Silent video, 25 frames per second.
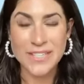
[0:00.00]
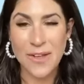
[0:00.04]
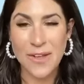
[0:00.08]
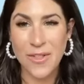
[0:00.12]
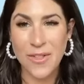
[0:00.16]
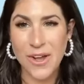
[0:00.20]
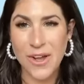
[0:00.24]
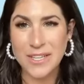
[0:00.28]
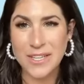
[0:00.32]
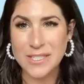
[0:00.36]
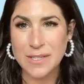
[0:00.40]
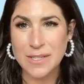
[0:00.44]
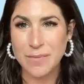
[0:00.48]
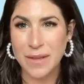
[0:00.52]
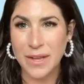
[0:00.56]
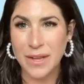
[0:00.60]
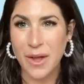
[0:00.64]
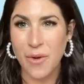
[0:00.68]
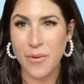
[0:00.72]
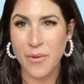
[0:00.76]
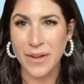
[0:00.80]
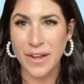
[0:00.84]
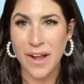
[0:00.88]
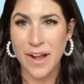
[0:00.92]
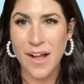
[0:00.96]
How long has it been
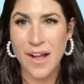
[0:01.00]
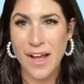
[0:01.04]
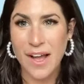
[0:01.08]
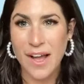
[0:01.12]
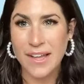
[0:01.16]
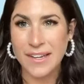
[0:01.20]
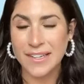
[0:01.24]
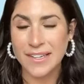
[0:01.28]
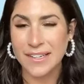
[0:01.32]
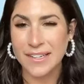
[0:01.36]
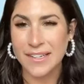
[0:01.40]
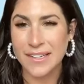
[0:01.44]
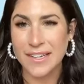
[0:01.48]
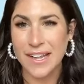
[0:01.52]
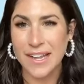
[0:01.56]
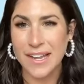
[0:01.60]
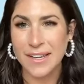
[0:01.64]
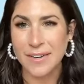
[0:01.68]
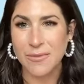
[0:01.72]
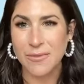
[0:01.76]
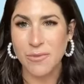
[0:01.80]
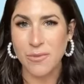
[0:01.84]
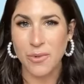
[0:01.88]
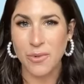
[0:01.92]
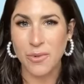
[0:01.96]
going on?
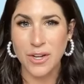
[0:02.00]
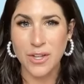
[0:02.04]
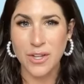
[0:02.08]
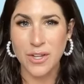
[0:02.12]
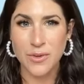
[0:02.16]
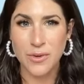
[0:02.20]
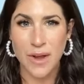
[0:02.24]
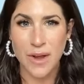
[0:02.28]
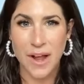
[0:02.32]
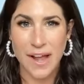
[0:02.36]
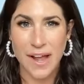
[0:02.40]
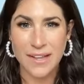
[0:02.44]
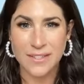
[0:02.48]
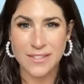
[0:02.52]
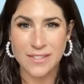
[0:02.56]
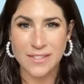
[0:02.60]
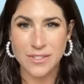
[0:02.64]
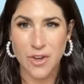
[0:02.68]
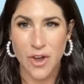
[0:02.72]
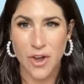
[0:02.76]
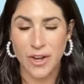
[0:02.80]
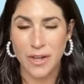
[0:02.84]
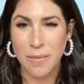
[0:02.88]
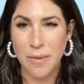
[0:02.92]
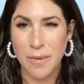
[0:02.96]
And what are you guys
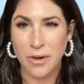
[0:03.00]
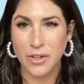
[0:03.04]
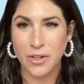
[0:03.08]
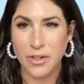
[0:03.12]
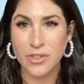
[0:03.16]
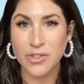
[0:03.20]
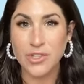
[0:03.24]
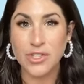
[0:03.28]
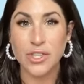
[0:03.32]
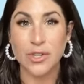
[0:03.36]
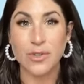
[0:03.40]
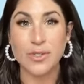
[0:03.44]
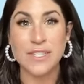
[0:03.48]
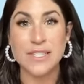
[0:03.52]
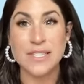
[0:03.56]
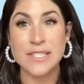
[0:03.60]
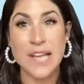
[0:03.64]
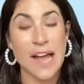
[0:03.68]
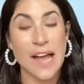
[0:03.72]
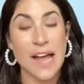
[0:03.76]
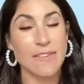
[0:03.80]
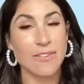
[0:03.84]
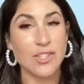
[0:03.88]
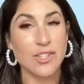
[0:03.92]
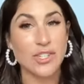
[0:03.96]
talking about on your show, since
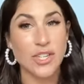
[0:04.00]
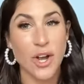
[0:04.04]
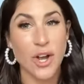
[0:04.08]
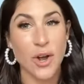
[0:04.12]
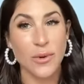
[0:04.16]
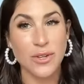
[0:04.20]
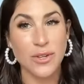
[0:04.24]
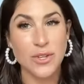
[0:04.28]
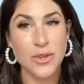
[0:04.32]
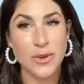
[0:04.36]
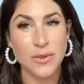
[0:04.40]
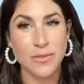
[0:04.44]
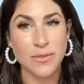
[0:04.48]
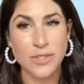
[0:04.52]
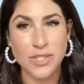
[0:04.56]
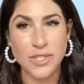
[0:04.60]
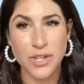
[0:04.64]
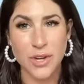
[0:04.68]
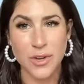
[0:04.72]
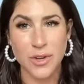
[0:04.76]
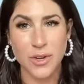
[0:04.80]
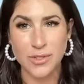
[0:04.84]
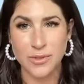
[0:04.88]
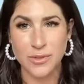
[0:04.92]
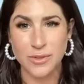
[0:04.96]
I have a show and you have a
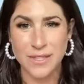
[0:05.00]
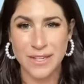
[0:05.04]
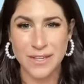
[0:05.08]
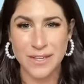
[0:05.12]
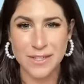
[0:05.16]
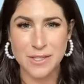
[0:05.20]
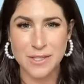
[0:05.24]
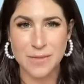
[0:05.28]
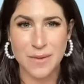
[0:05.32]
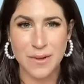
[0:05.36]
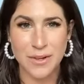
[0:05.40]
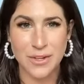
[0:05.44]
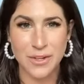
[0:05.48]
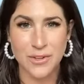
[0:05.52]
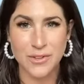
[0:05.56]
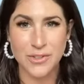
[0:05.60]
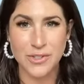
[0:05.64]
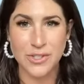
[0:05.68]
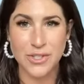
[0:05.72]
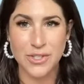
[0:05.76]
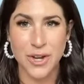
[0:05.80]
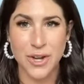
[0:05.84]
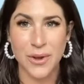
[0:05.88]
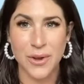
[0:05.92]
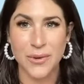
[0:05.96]
show? So tell us about your
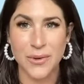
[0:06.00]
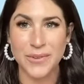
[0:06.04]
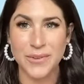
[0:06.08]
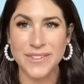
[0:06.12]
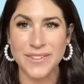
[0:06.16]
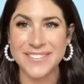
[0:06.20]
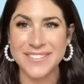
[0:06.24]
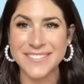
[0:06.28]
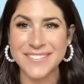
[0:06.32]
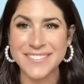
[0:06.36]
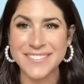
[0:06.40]
show.